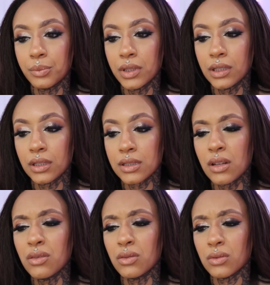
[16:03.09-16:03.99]
Because I
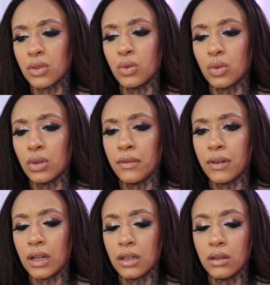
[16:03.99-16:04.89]
don't know, the older I've
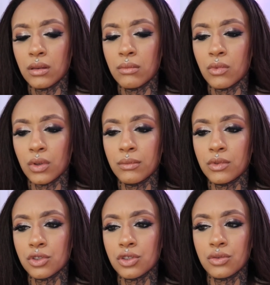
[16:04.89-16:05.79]
gotten, the more
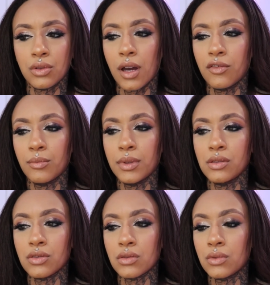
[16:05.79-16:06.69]
emotional I've
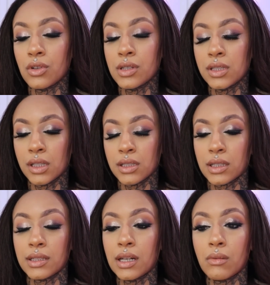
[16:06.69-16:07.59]
been towards things.
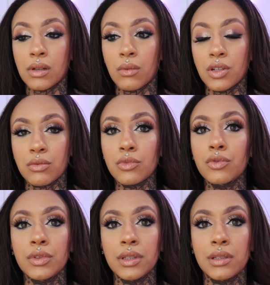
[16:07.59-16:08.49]
Like now when I watch
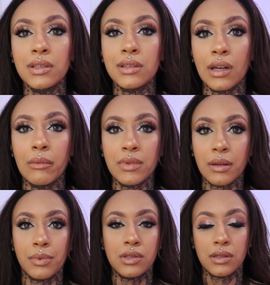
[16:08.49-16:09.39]
movies, I'm the
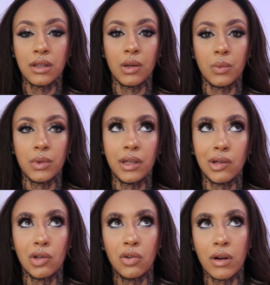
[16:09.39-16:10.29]
type of person that will
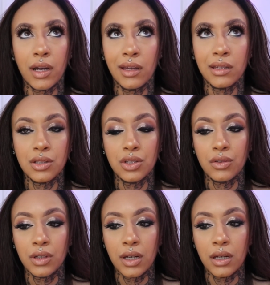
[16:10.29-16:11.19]
like cry and get
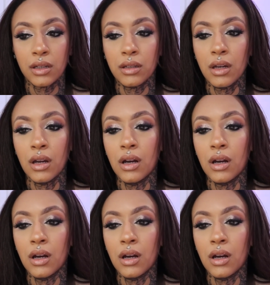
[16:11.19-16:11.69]
teary-eyed.